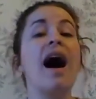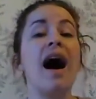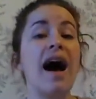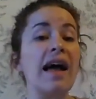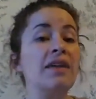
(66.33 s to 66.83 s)

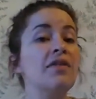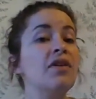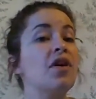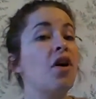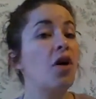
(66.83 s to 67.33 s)
I've
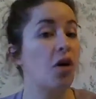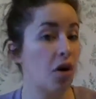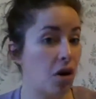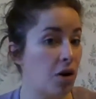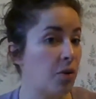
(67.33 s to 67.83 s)

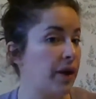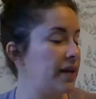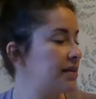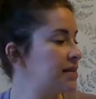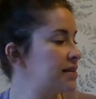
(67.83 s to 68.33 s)

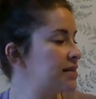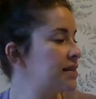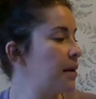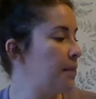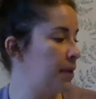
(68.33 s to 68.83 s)
always
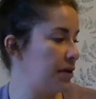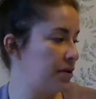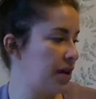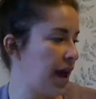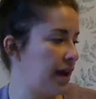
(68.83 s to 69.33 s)
been a
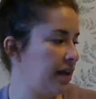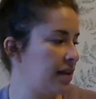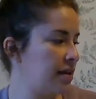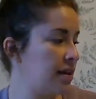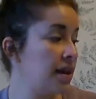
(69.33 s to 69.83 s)
good egg.
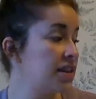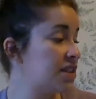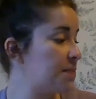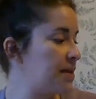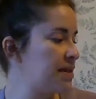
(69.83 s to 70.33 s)
It's
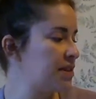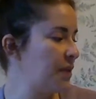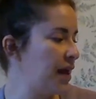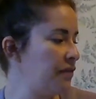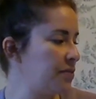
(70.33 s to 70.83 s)
been this
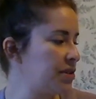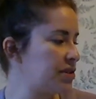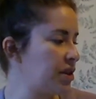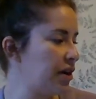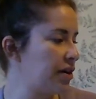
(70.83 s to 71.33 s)
way from the
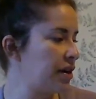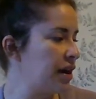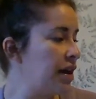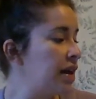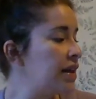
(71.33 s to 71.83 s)
start,
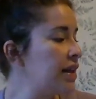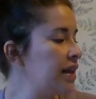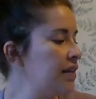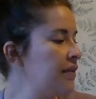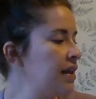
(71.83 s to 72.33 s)

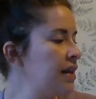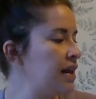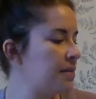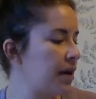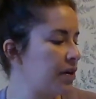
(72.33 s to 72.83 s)
even
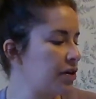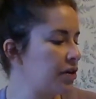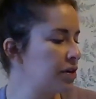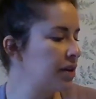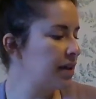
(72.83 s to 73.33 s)
in my
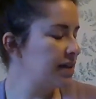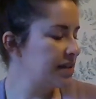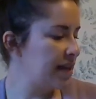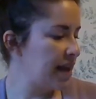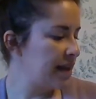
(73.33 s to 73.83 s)
earliest
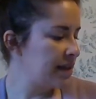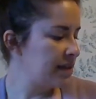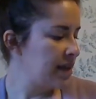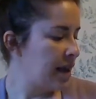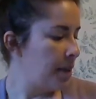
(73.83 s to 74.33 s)

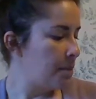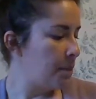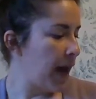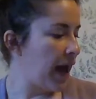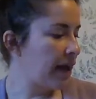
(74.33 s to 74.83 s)
days
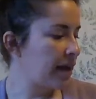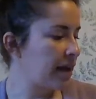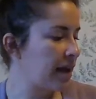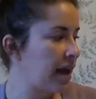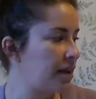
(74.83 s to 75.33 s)
back
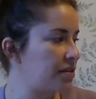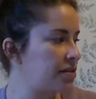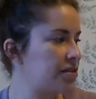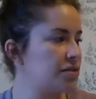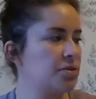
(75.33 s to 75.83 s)
at the
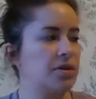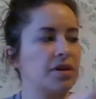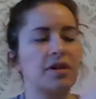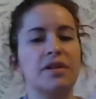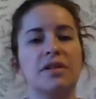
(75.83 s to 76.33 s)

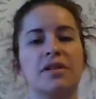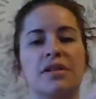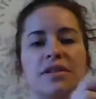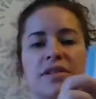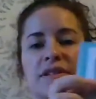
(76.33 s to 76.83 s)
store.
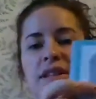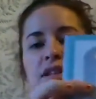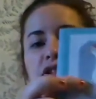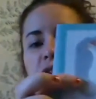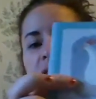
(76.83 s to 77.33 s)
See the
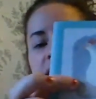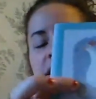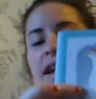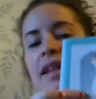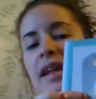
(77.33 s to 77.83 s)
chickens
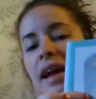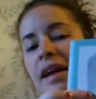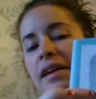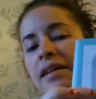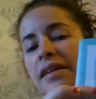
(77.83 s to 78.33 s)
laying the
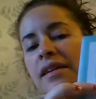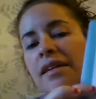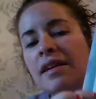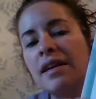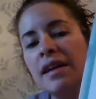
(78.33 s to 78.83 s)
egg?
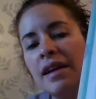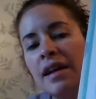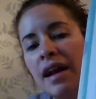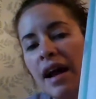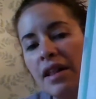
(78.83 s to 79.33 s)

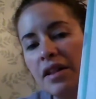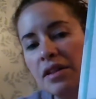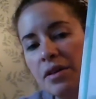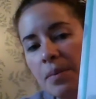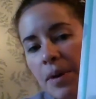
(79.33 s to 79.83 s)
And the
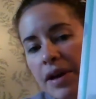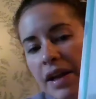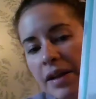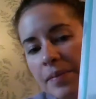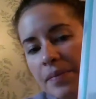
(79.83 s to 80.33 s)
little market?